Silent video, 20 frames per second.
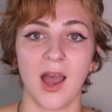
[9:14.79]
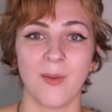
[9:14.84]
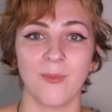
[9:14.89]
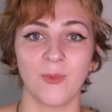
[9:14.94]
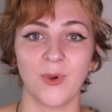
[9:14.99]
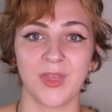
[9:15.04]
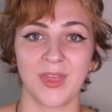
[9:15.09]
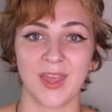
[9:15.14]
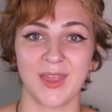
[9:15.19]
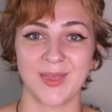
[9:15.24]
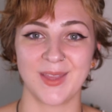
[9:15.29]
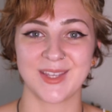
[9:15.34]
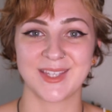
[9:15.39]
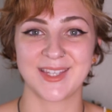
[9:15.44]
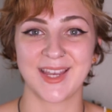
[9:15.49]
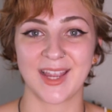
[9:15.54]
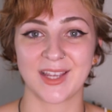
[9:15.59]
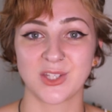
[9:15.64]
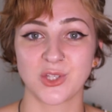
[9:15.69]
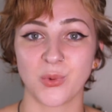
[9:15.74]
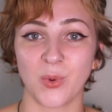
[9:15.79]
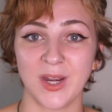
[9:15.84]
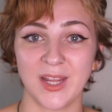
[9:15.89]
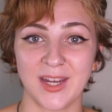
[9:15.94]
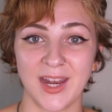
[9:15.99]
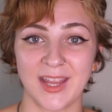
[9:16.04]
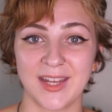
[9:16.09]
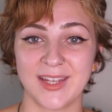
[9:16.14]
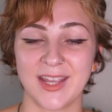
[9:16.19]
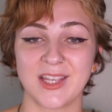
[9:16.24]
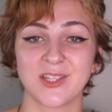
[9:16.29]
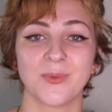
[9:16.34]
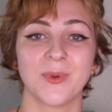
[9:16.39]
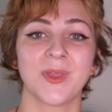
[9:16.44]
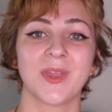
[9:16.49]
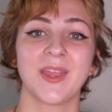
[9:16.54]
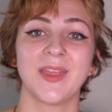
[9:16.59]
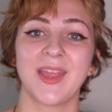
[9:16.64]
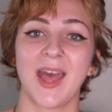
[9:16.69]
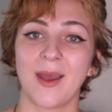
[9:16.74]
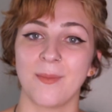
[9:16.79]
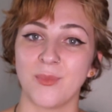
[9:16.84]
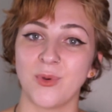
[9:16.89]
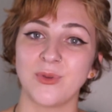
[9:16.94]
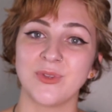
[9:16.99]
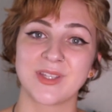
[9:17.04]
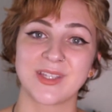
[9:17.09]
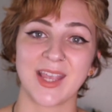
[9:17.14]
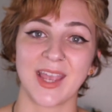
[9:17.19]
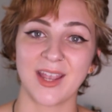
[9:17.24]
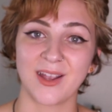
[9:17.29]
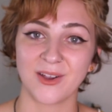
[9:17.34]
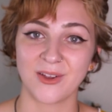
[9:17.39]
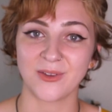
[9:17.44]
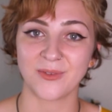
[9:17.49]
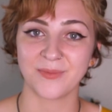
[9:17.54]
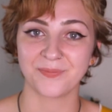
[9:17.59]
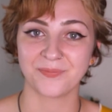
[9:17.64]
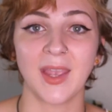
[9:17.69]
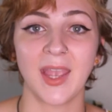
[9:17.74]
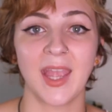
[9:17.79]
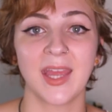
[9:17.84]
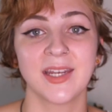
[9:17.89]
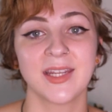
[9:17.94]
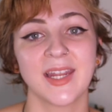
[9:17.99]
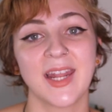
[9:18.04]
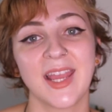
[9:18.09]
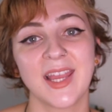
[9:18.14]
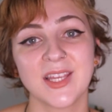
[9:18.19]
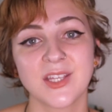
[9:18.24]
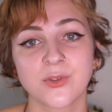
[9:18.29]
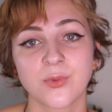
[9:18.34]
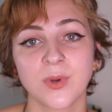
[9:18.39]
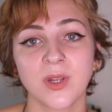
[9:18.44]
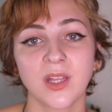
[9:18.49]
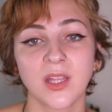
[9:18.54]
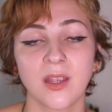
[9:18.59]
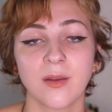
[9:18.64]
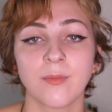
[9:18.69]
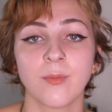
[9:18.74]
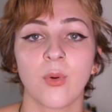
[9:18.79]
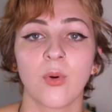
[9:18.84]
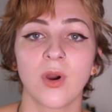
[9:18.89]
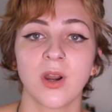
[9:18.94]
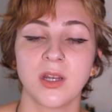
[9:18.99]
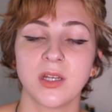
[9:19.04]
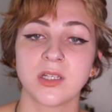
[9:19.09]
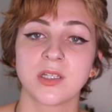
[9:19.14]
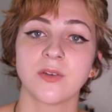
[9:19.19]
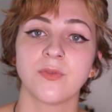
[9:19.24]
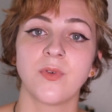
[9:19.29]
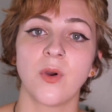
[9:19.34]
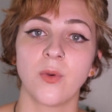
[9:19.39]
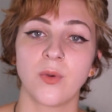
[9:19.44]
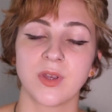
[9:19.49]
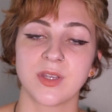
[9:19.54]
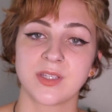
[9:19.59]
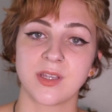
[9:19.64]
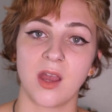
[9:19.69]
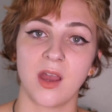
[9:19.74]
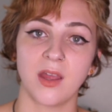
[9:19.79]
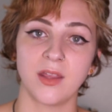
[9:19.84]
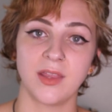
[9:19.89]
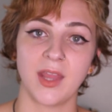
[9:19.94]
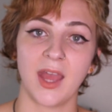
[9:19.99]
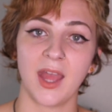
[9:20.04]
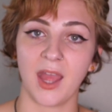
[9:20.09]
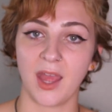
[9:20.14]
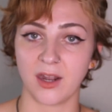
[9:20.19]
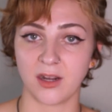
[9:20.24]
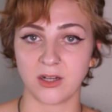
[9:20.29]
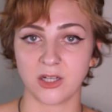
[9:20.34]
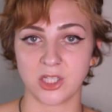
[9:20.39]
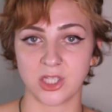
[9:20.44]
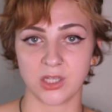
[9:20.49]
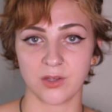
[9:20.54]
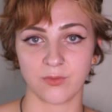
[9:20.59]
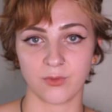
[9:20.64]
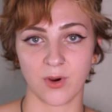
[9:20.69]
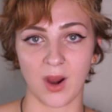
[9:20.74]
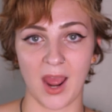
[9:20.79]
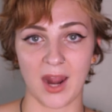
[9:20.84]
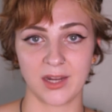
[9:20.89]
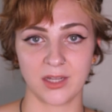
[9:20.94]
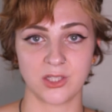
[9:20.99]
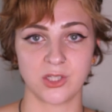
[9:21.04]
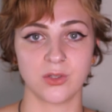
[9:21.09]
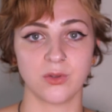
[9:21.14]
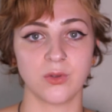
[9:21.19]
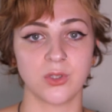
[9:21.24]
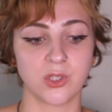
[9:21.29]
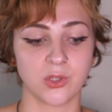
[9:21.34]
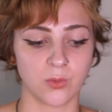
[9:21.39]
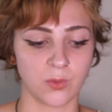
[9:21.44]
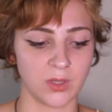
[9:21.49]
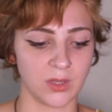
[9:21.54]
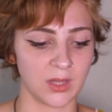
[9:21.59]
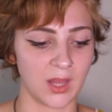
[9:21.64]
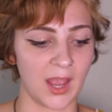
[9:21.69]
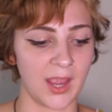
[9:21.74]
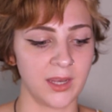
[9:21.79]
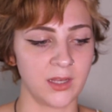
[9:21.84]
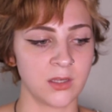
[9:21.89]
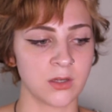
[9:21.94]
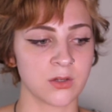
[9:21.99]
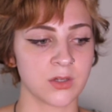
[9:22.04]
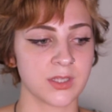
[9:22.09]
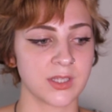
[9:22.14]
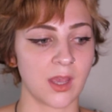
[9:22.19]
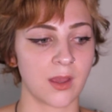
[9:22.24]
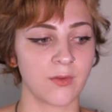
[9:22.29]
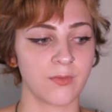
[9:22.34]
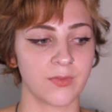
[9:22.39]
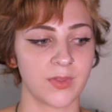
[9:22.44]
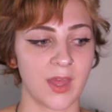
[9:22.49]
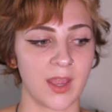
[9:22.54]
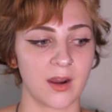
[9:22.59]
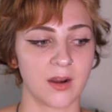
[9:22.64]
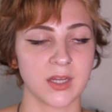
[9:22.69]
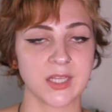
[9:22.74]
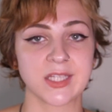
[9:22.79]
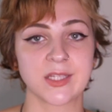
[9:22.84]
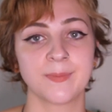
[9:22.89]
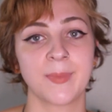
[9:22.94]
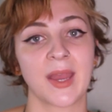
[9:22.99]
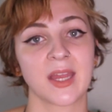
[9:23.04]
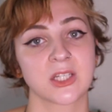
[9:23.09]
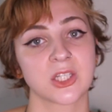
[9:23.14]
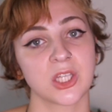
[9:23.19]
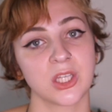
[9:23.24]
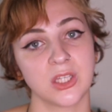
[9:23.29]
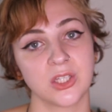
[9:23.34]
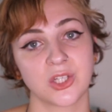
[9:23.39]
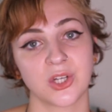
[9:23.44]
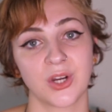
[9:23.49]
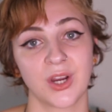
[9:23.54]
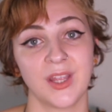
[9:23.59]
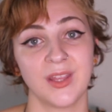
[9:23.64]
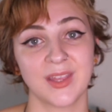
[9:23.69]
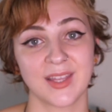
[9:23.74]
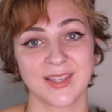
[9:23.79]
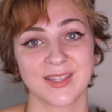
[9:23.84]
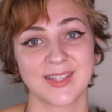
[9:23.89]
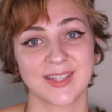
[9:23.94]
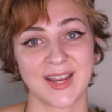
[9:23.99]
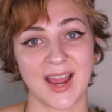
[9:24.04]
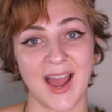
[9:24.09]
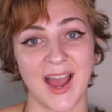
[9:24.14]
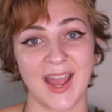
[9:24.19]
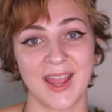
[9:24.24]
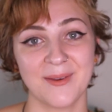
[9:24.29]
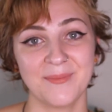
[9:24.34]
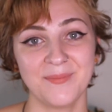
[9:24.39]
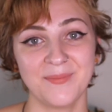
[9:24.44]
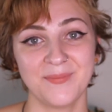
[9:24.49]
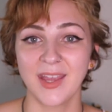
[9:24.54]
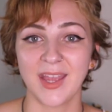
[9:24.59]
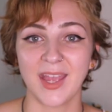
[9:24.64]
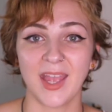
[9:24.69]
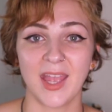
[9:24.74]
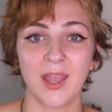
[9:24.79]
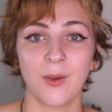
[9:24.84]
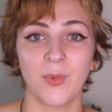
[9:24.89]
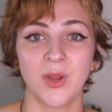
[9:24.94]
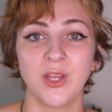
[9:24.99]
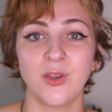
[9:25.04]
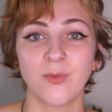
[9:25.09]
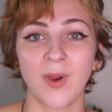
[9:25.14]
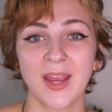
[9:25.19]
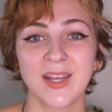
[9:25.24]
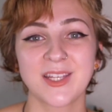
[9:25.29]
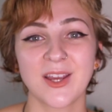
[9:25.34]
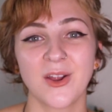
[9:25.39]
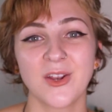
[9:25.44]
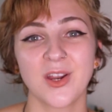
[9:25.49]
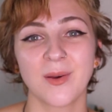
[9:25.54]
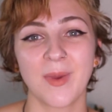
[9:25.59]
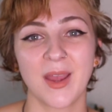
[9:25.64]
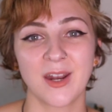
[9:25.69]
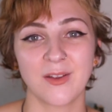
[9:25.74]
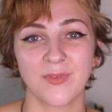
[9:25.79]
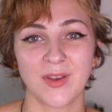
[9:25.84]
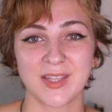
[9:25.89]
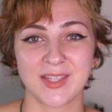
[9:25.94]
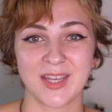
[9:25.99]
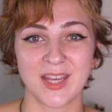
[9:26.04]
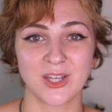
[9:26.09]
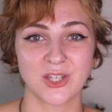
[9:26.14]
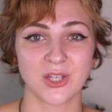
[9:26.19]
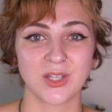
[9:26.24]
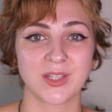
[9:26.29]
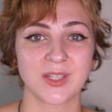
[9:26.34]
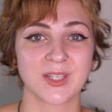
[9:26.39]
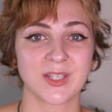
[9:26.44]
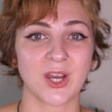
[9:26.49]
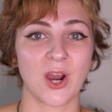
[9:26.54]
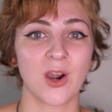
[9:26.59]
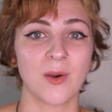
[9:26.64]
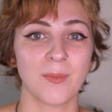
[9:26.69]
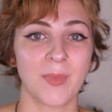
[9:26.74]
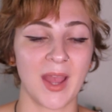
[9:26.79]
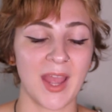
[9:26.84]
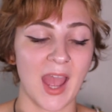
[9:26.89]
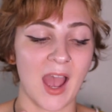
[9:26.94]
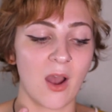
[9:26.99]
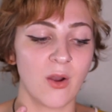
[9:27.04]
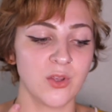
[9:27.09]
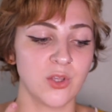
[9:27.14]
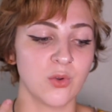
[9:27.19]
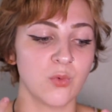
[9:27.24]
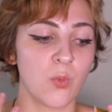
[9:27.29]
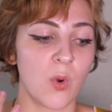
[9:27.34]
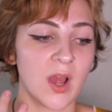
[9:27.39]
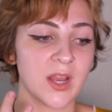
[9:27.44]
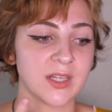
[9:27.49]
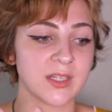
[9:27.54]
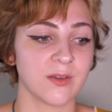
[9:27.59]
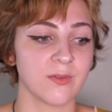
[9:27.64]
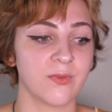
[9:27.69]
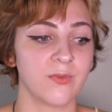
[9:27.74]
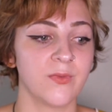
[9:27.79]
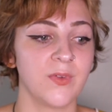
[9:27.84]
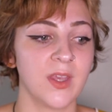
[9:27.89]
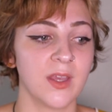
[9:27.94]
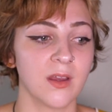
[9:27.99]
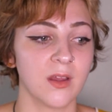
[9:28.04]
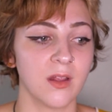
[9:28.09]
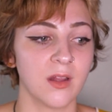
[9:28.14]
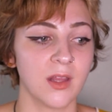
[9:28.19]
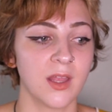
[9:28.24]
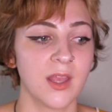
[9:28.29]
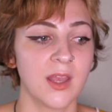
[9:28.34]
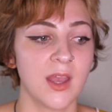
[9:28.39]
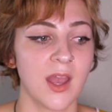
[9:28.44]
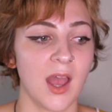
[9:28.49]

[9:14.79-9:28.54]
within this next 29 days, within that moon cycle. And it is really important to focus on that energy of gratitude to align yourself there, especially during this time. And when you write down your manifestations, start by how you want to feel